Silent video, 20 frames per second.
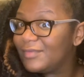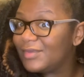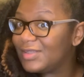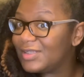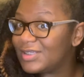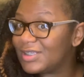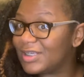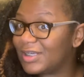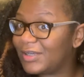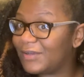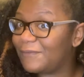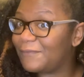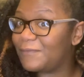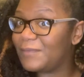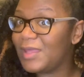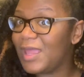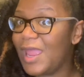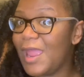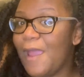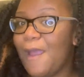See?
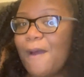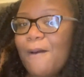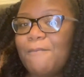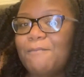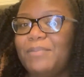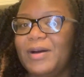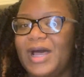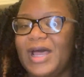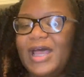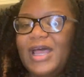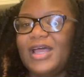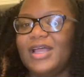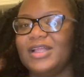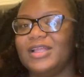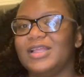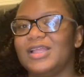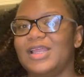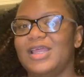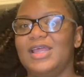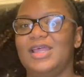
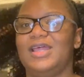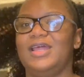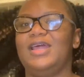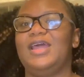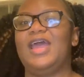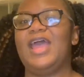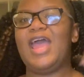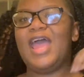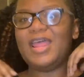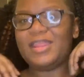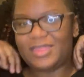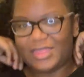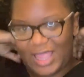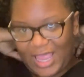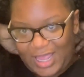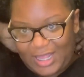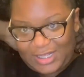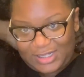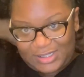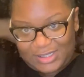But, and
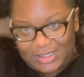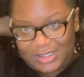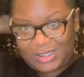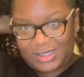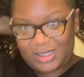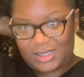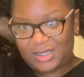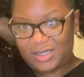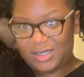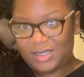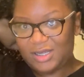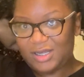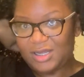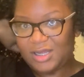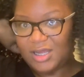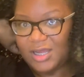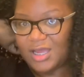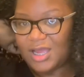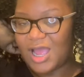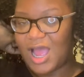that's
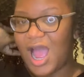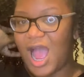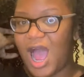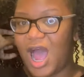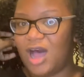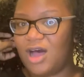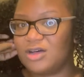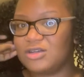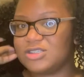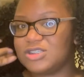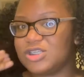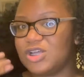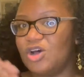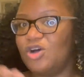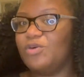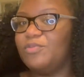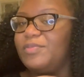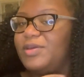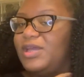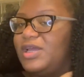
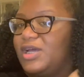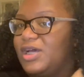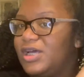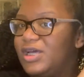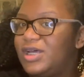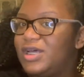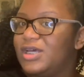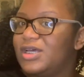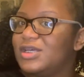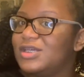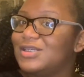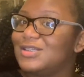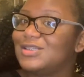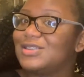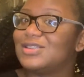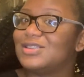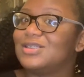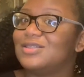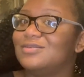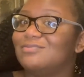also
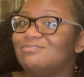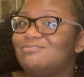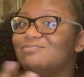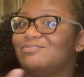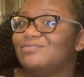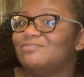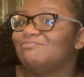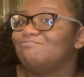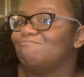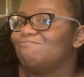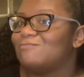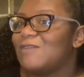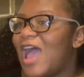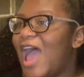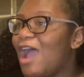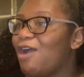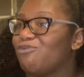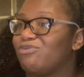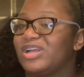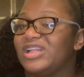because
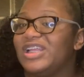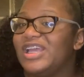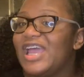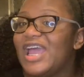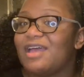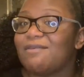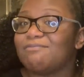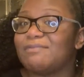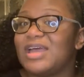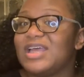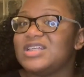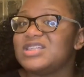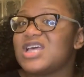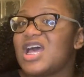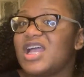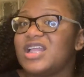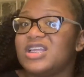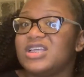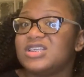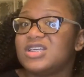I really haven't
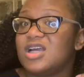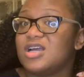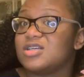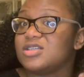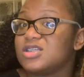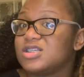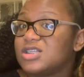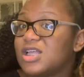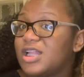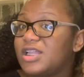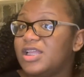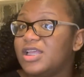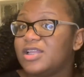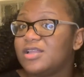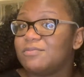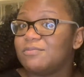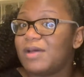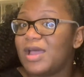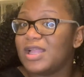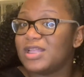maintained this hair since I did
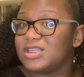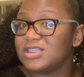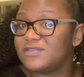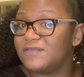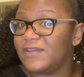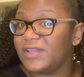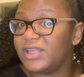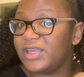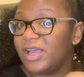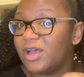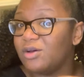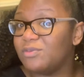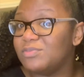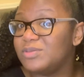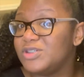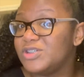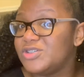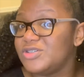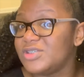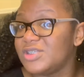the maintenance video.
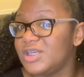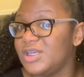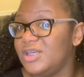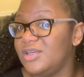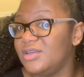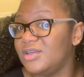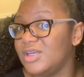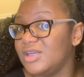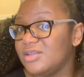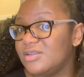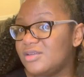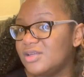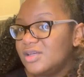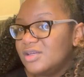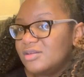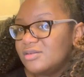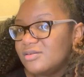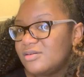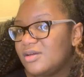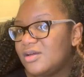But you see,
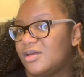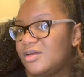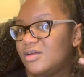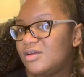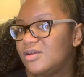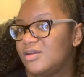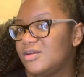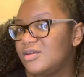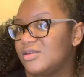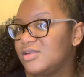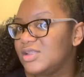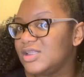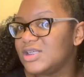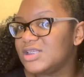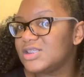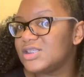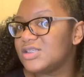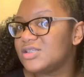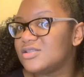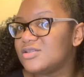
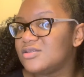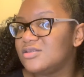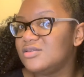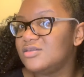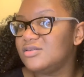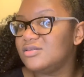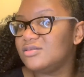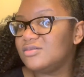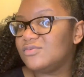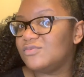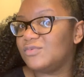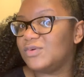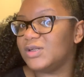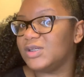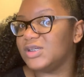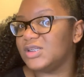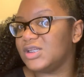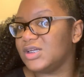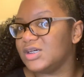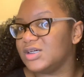this is what
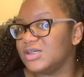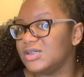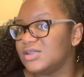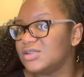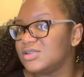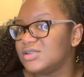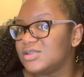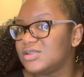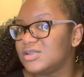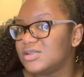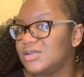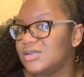it does.